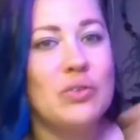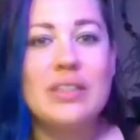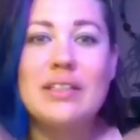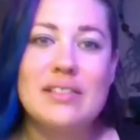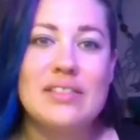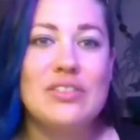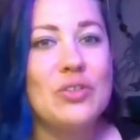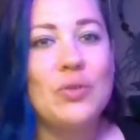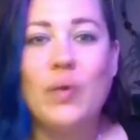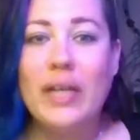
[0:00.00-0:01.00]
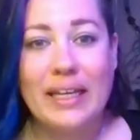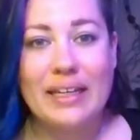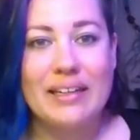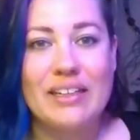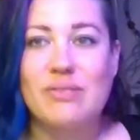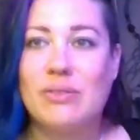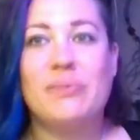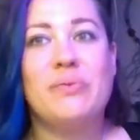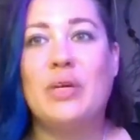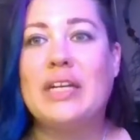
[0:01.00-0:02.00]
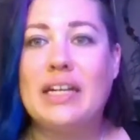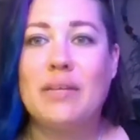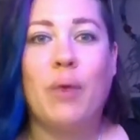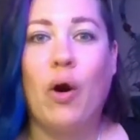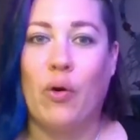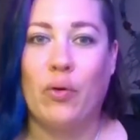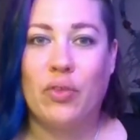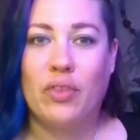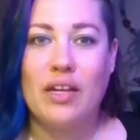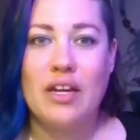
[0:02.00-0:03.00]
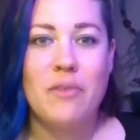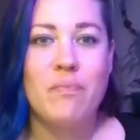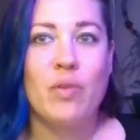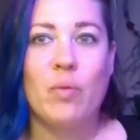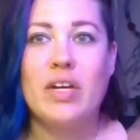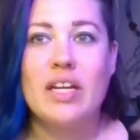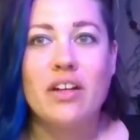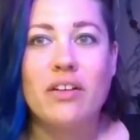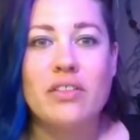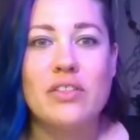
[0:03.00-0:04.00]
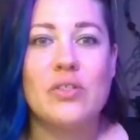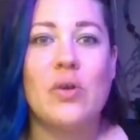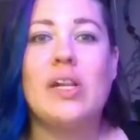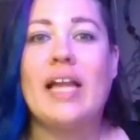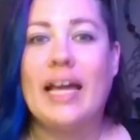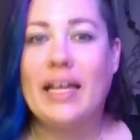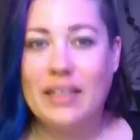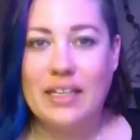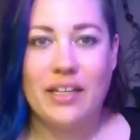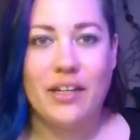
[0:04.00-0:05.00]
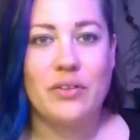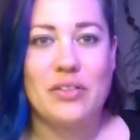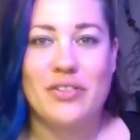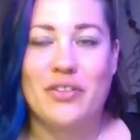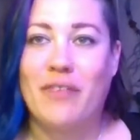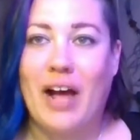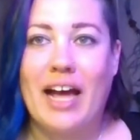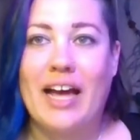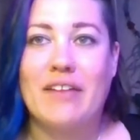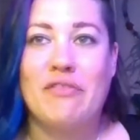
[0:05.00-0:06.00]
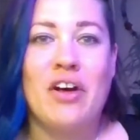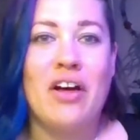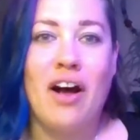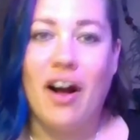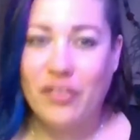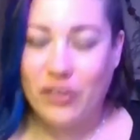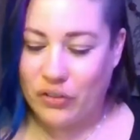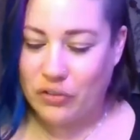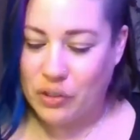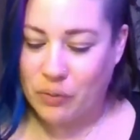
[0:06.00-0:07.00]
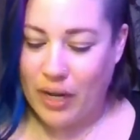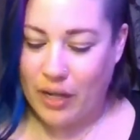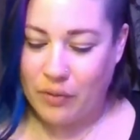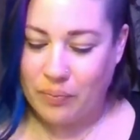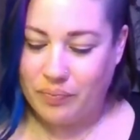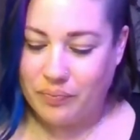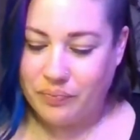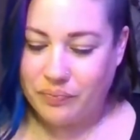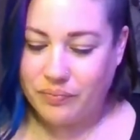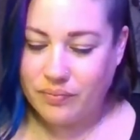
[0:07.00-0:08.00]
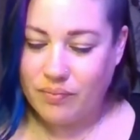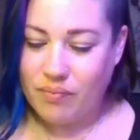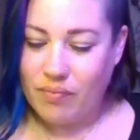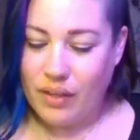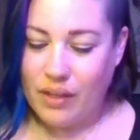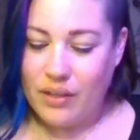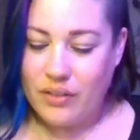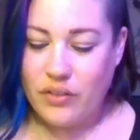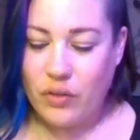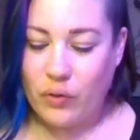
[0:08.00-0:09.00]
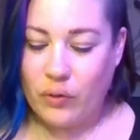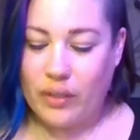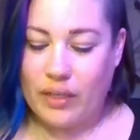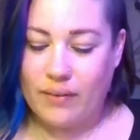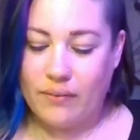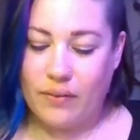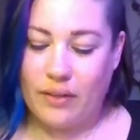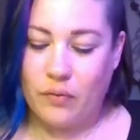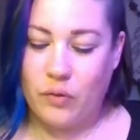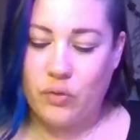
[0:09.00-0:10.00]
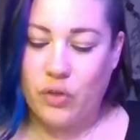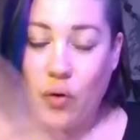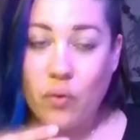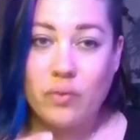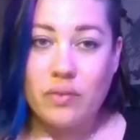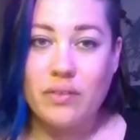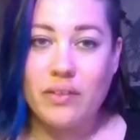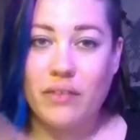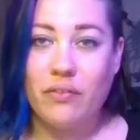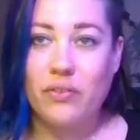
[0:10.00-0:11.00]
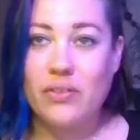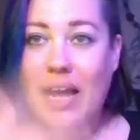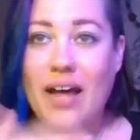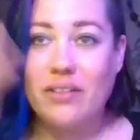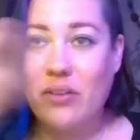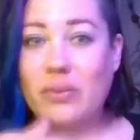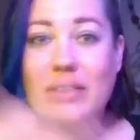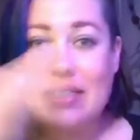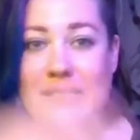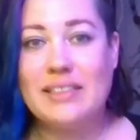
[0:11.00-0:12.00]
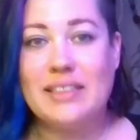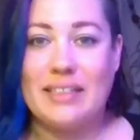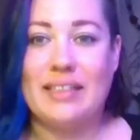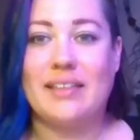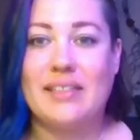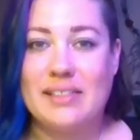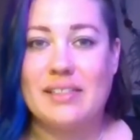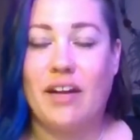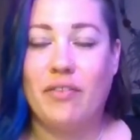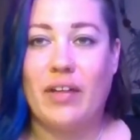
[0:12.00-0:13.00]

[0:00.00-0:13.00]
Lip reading: listen to when, because we need both. We need the soul and the ego to survive on the earthly realm. So if you don't listen to any of this stuff,